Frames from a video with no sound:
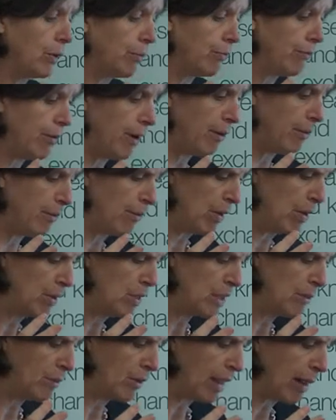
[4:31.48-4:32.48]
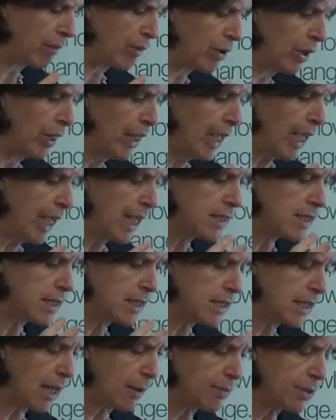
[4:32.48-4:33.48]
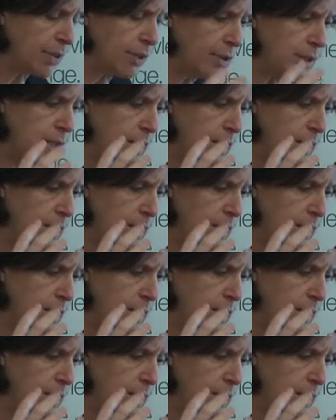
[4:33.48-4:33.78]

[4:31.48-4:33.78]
a pheromone semiochemical, it's a substance